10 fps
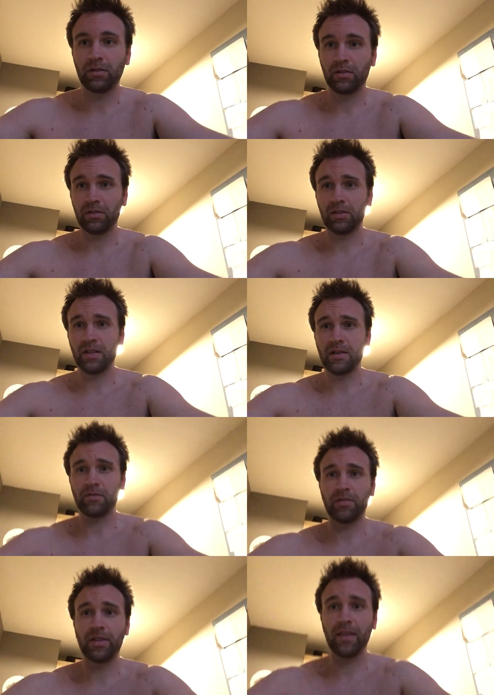So yeah, I'll
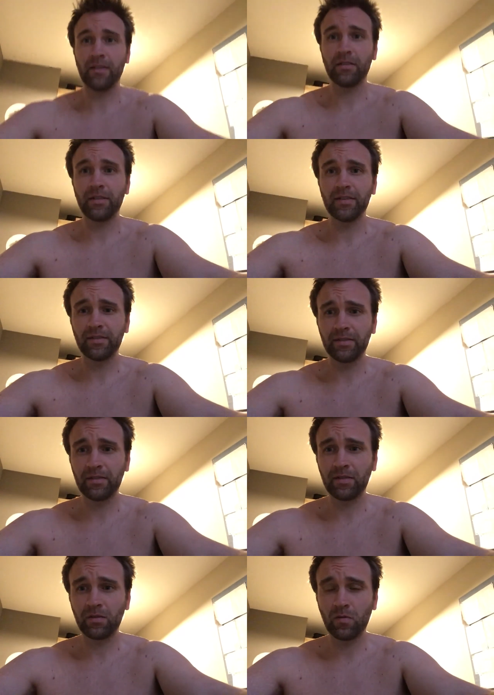just get this nice and
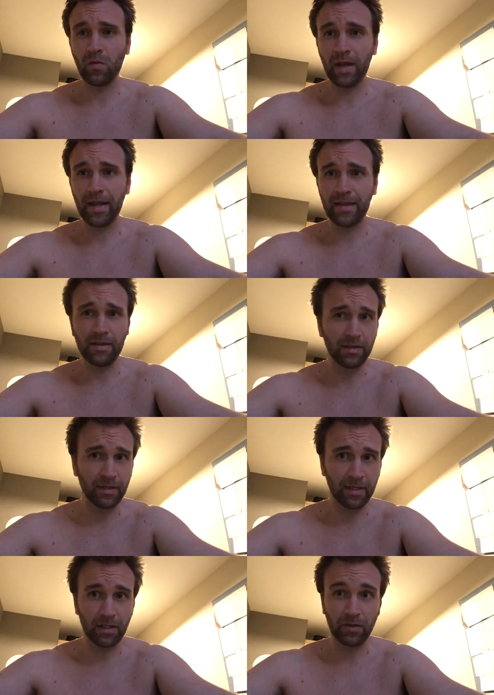square,
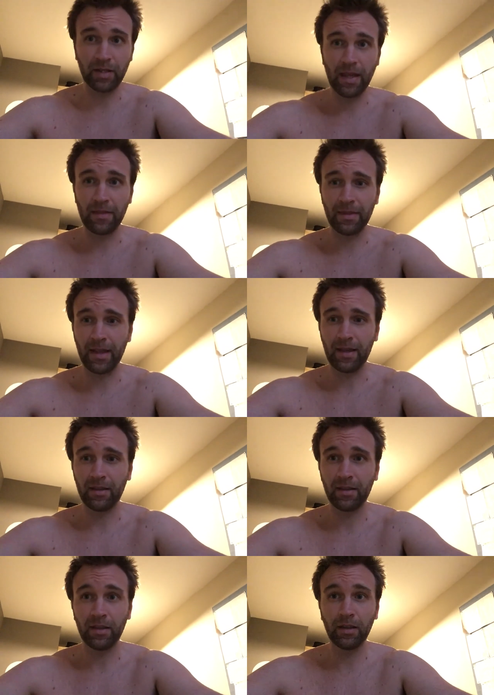and I'll get that
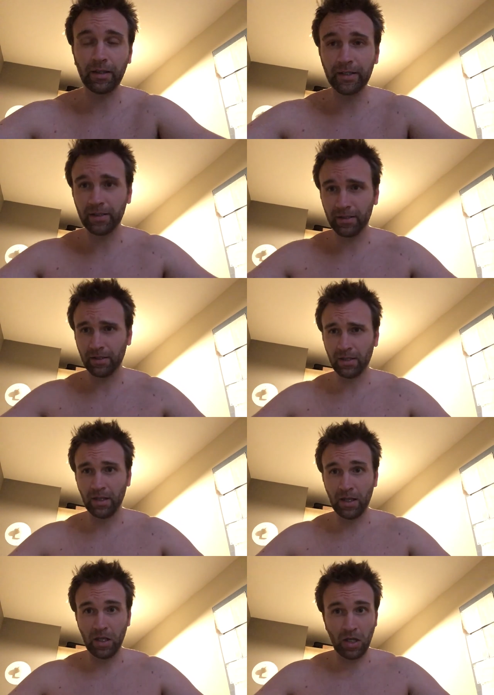light
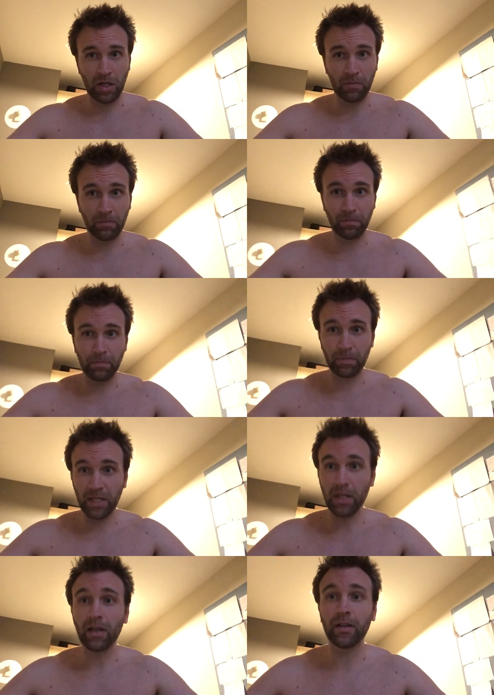
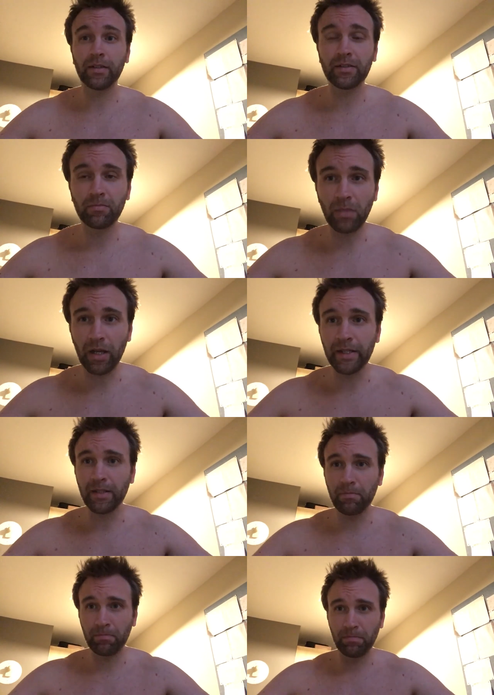behind my
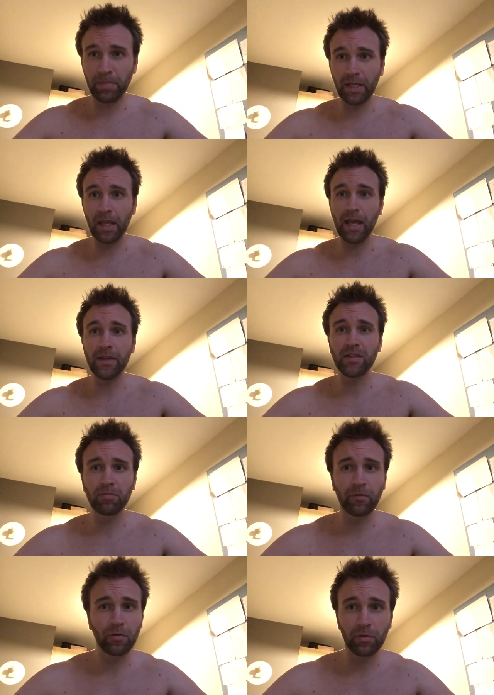big head
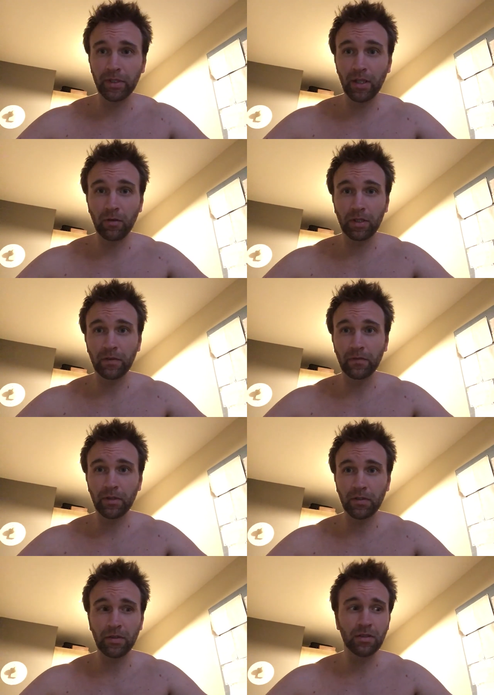before we go any
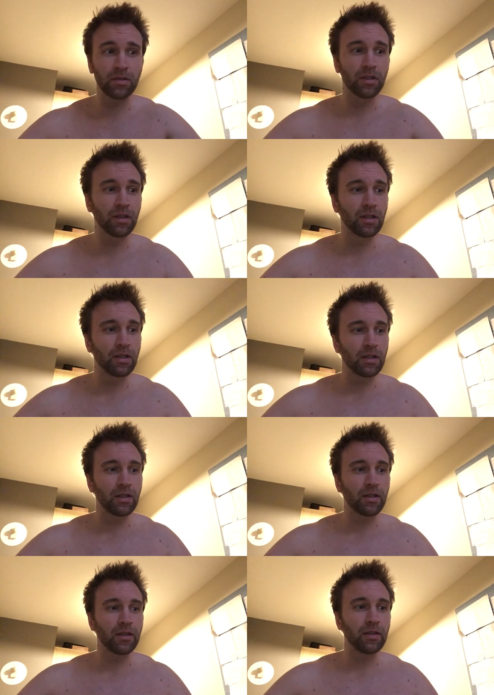further.
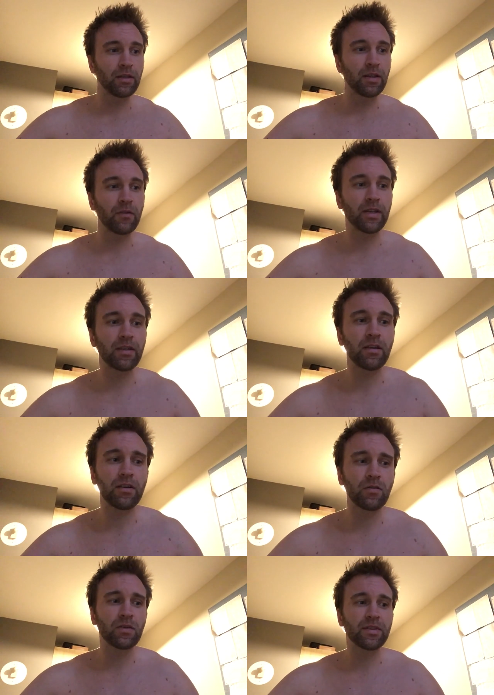There we
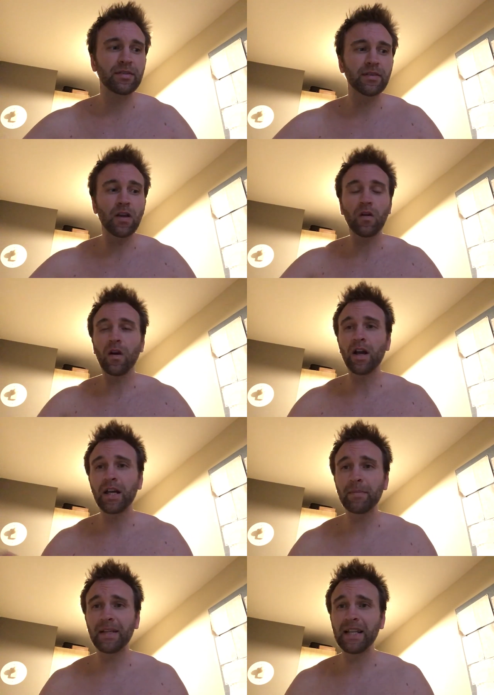go. So
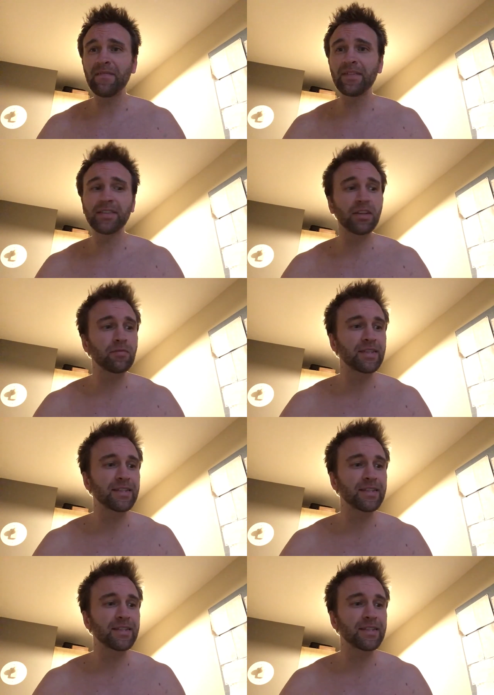I'm 11 stone